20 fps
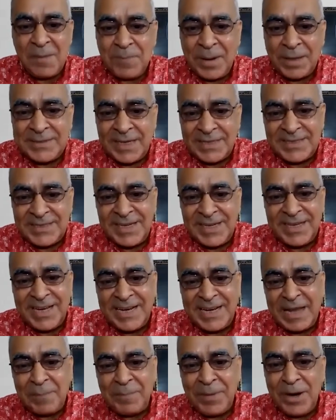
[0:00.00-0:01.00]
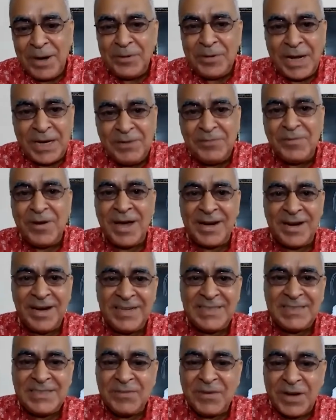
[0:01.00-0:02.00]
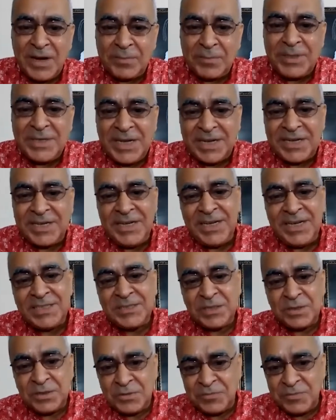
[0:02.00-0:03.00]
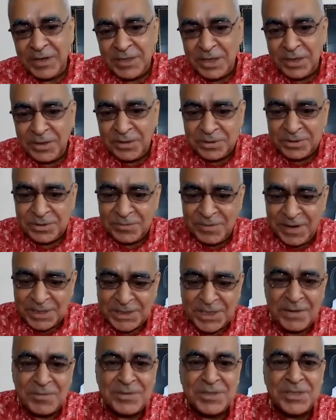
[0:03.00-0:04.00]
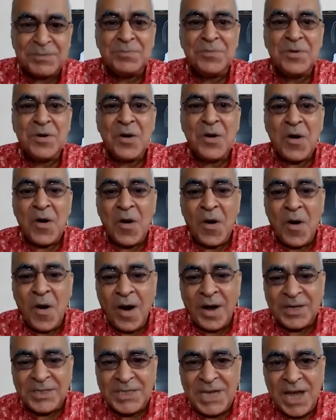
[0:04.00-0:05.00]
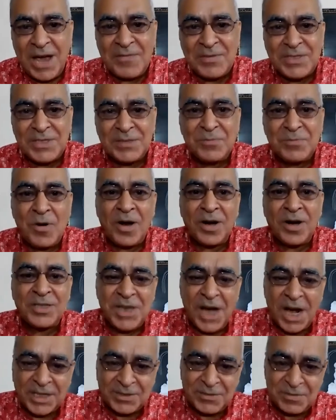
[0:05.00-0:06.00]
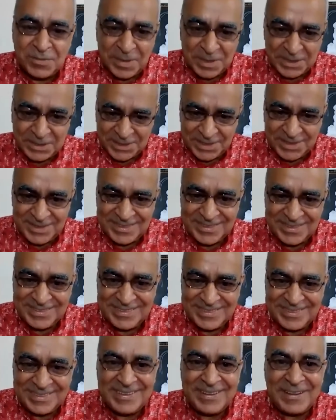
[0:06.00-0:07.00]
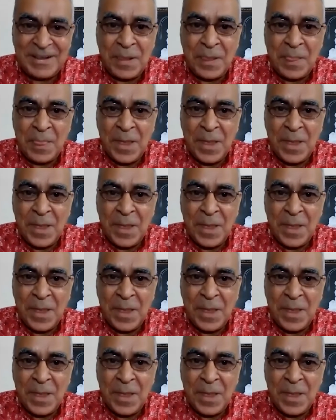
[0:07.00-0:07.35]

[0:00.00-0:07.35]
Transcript: Patanjali can apply to anywhere. It's one of the techniques, whether it is the Vaishnavism or Shaivism or Shakti Vimarsh.